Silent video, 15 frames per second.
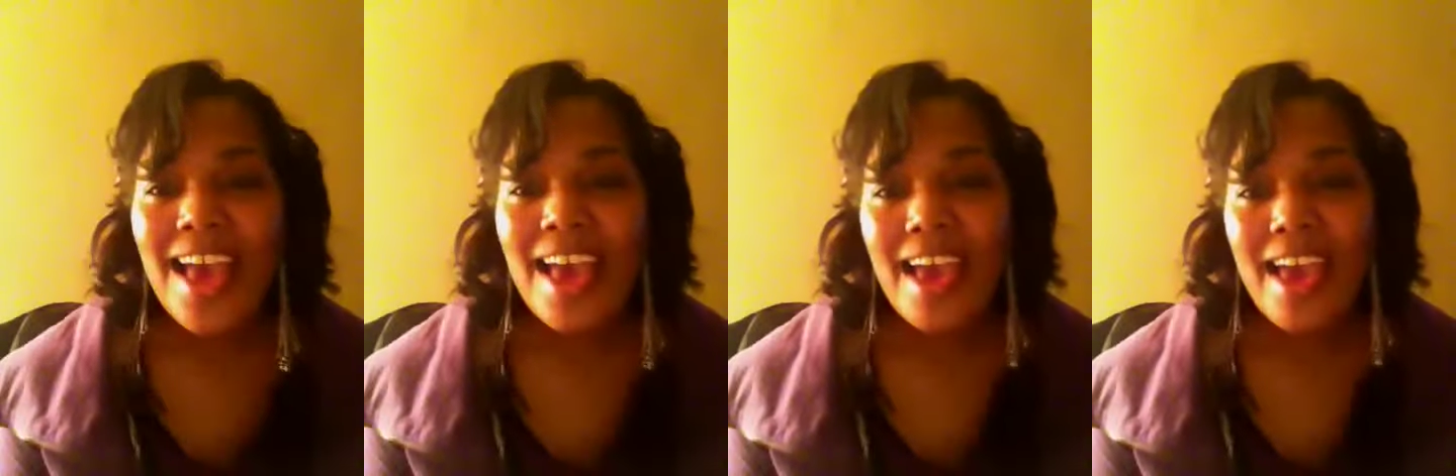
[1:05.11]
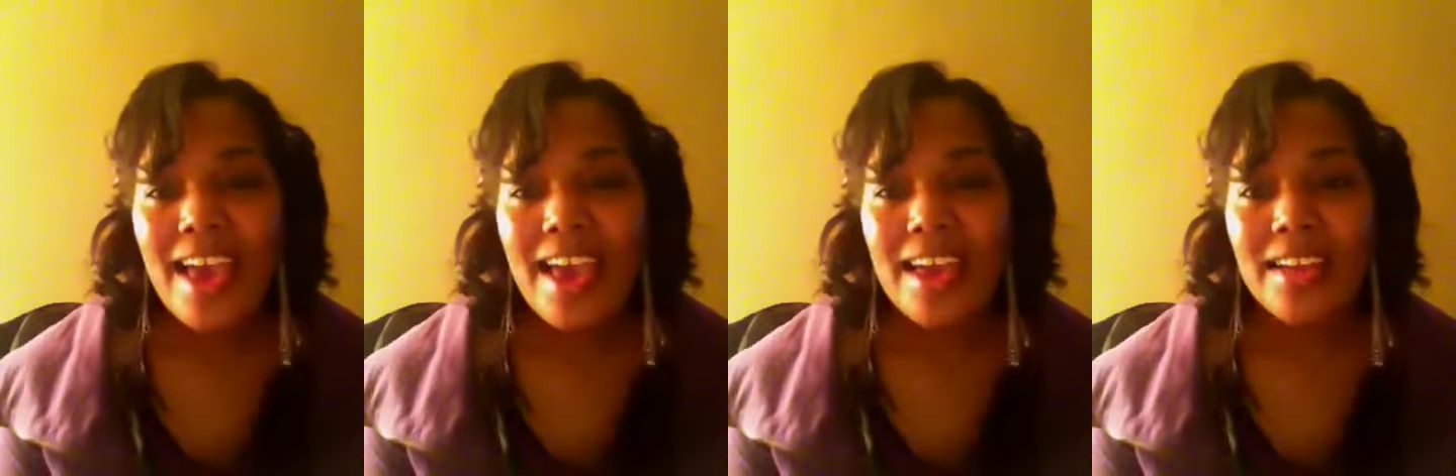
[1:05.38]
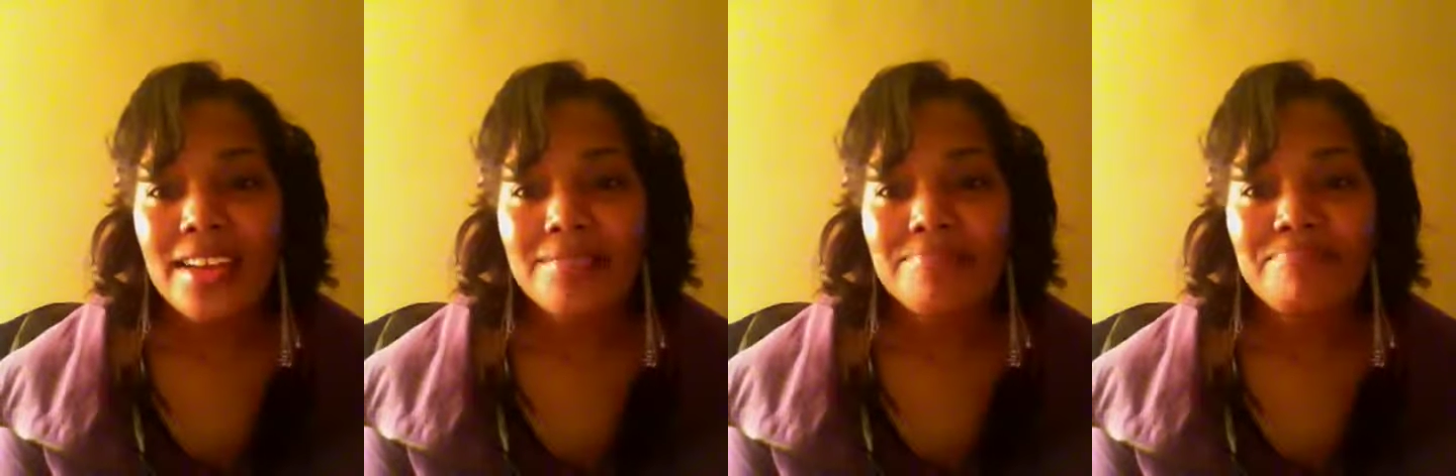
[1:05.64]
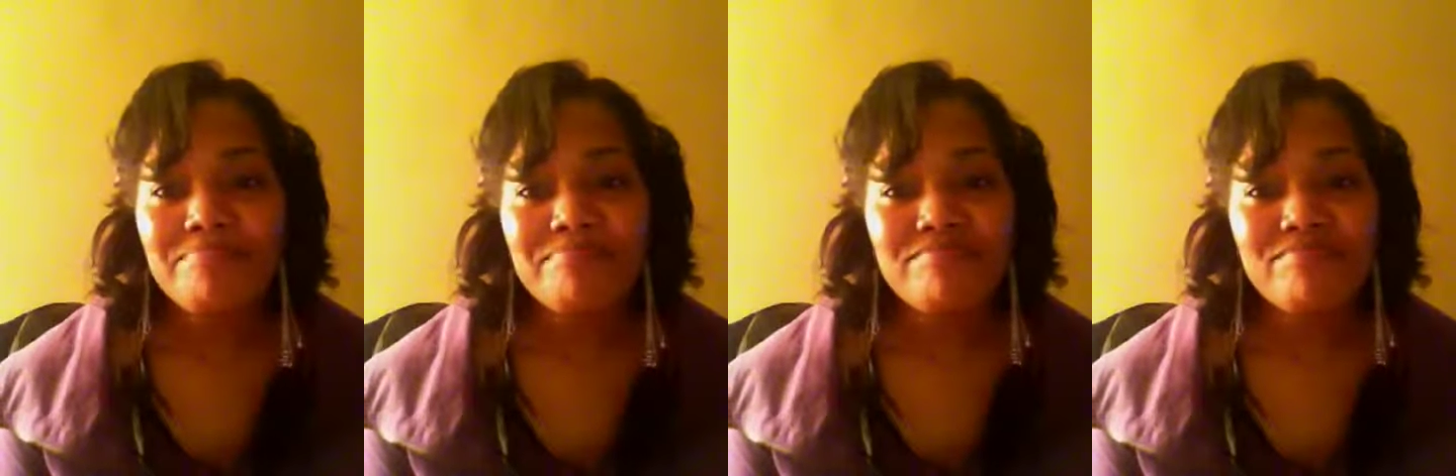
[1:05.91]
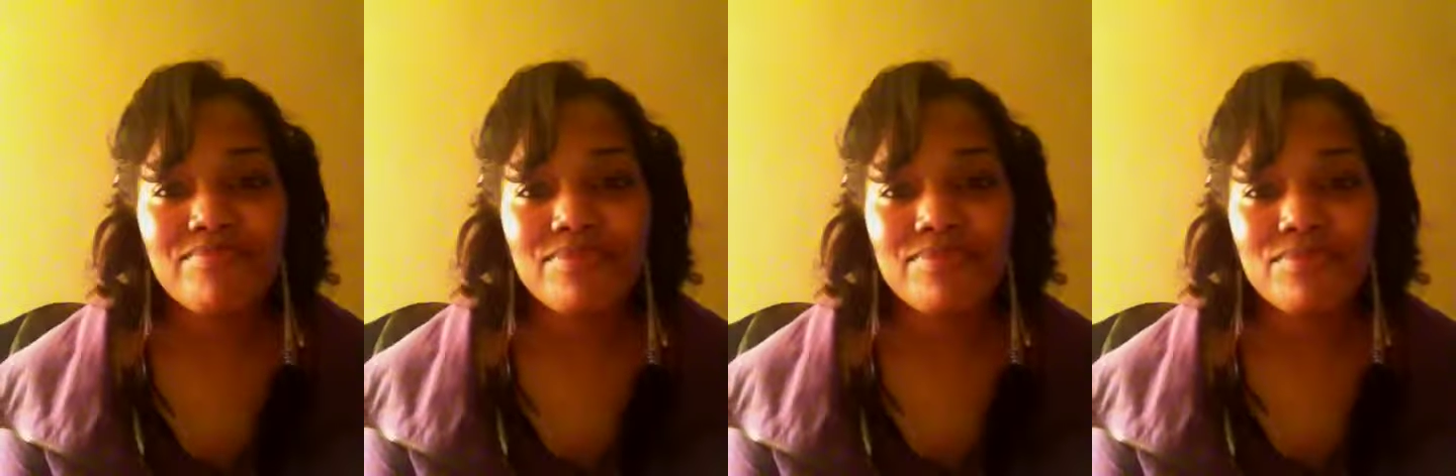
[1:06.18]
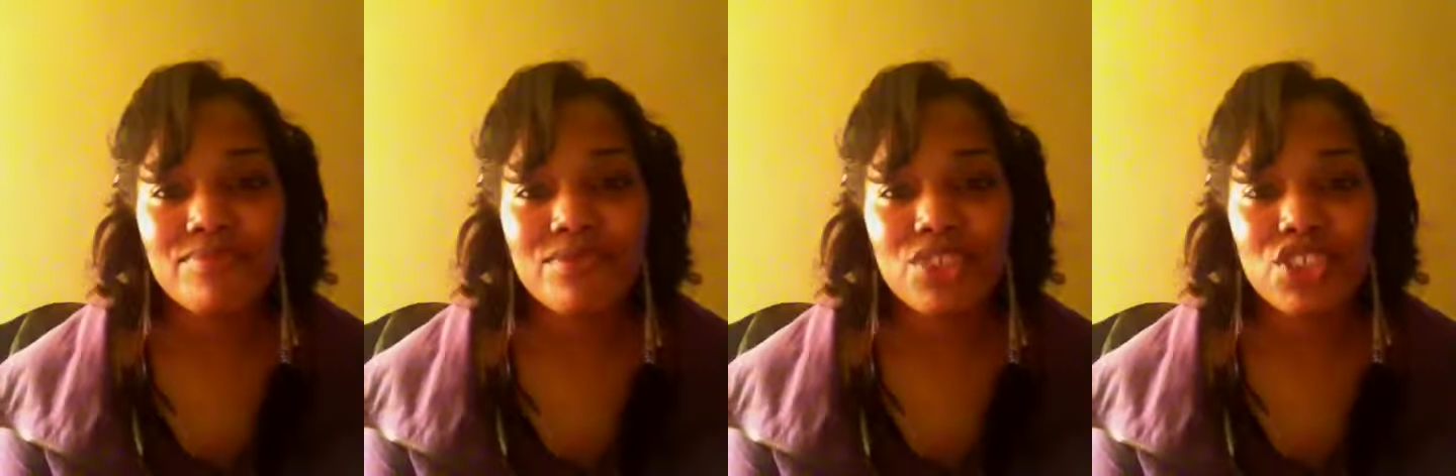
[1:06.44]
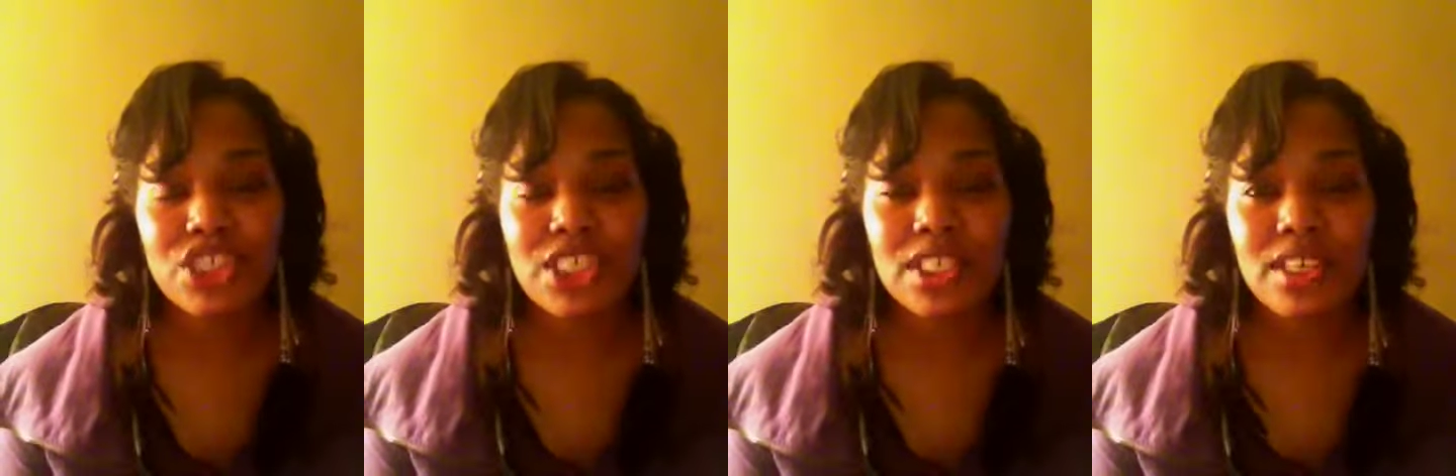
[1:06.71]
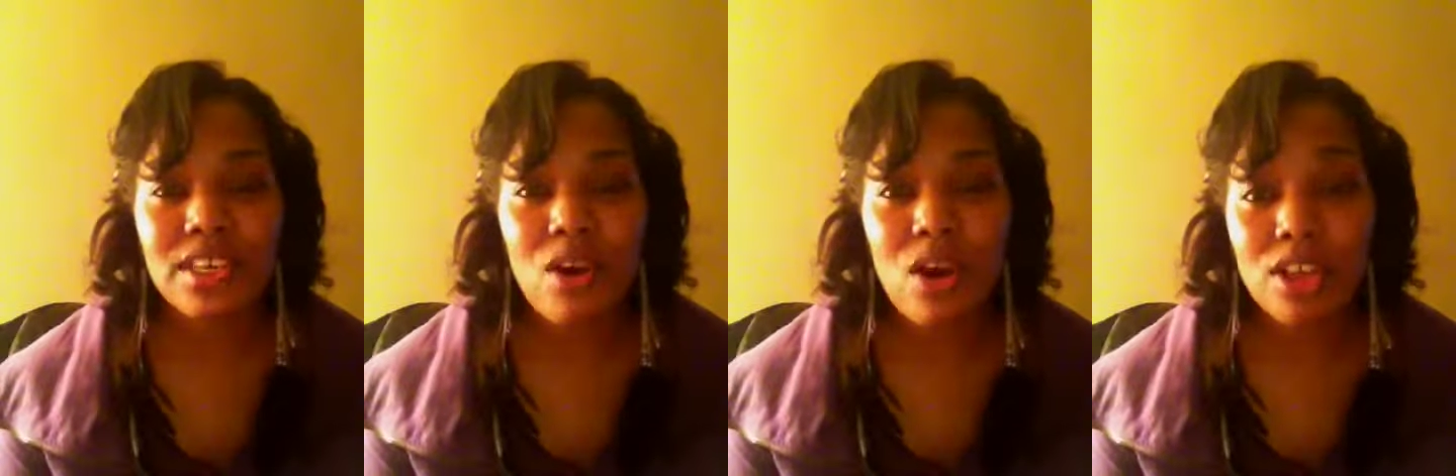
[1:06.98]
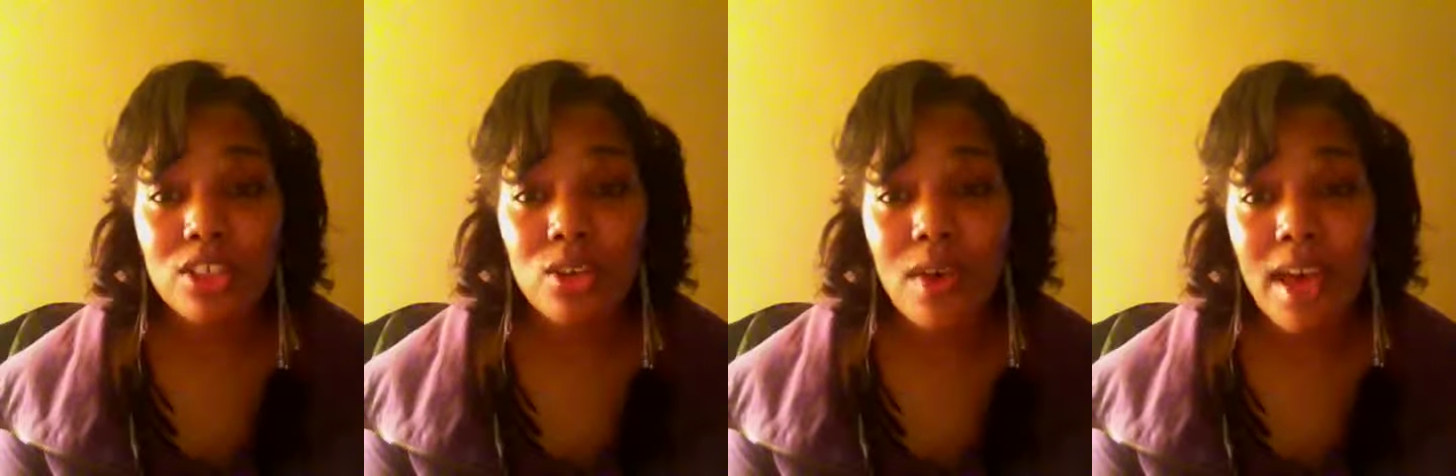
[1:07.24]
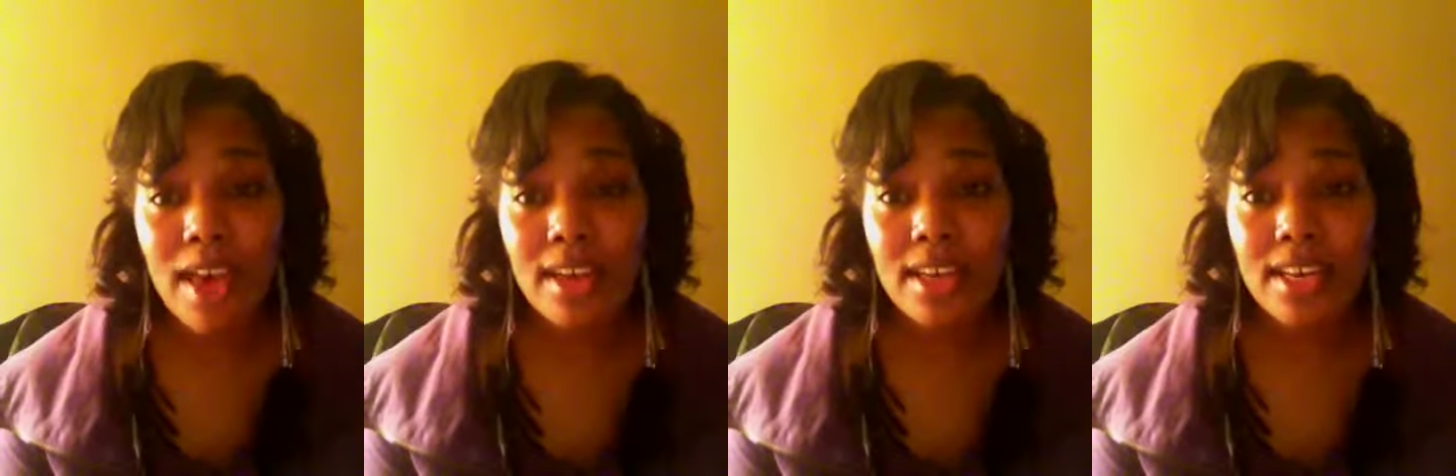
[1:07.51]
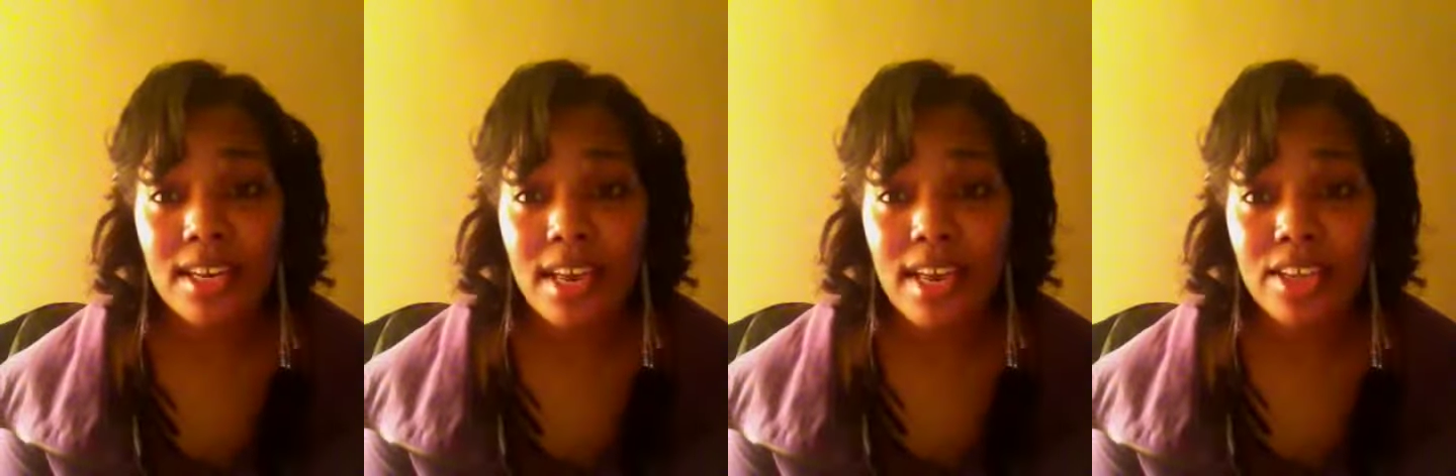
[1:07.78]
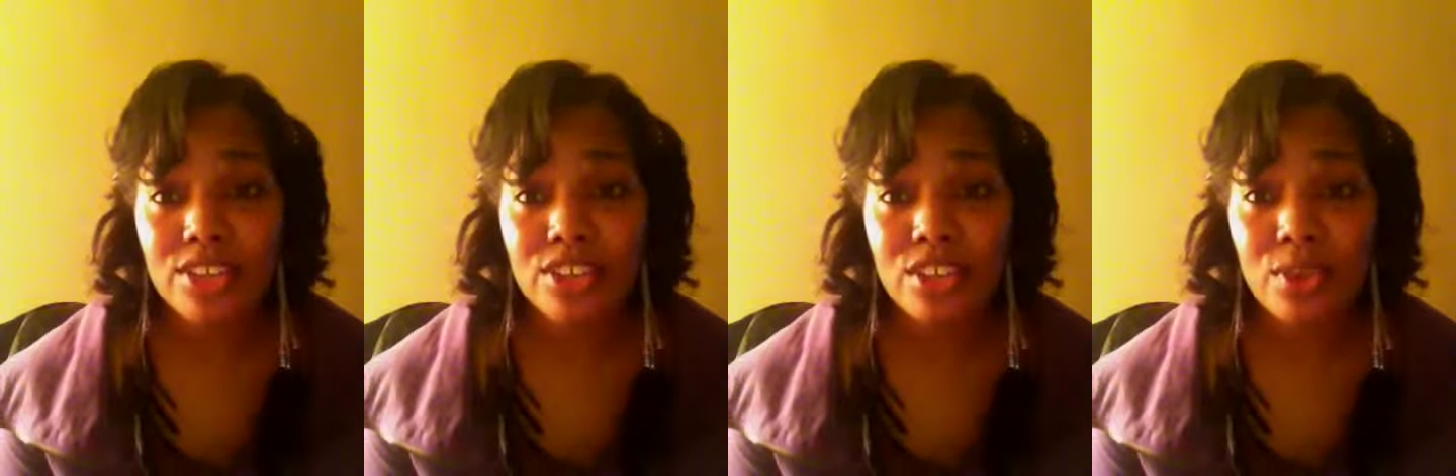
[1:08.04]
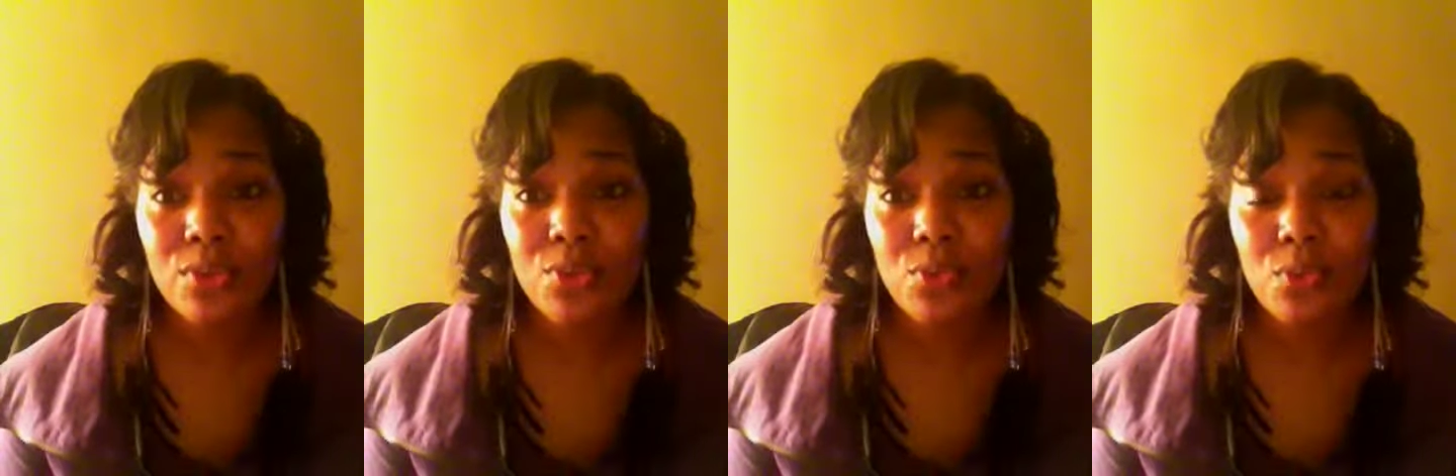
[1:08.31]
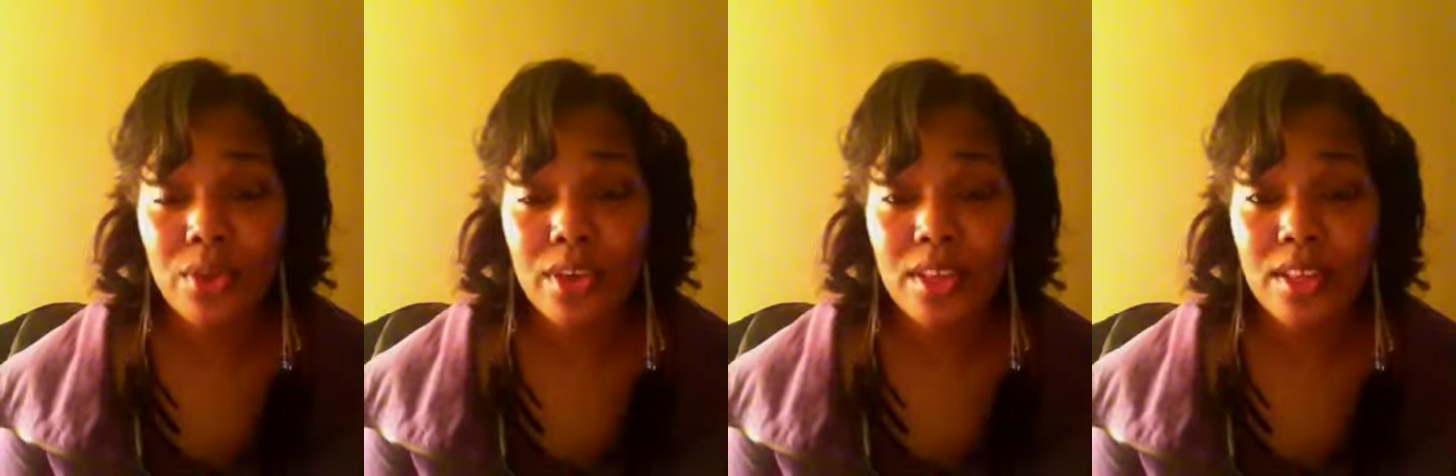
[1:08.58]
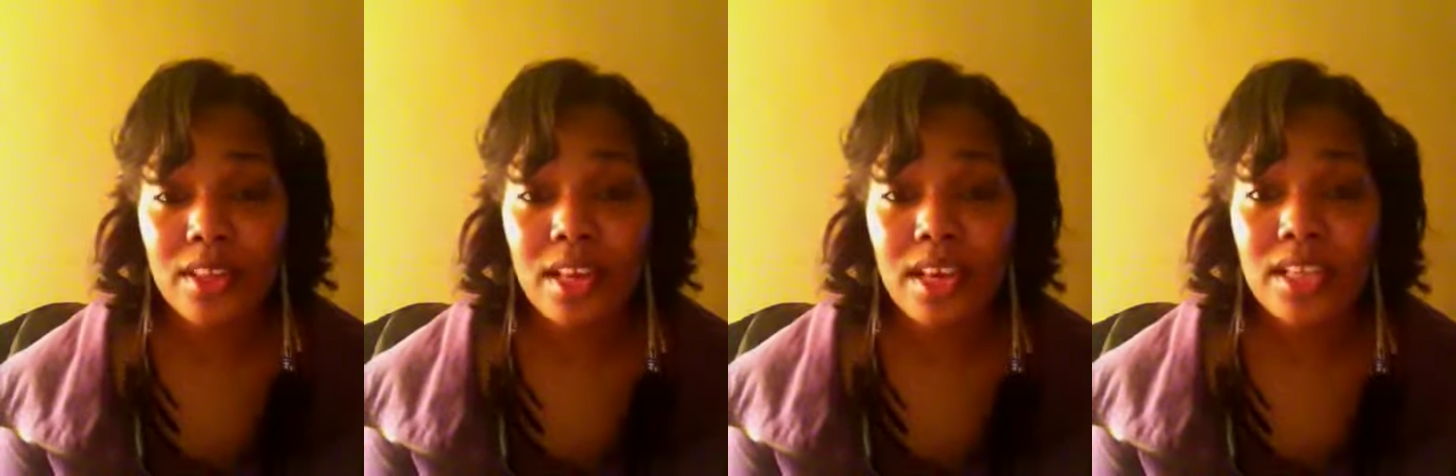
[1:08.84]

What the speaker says: And she also had a connection with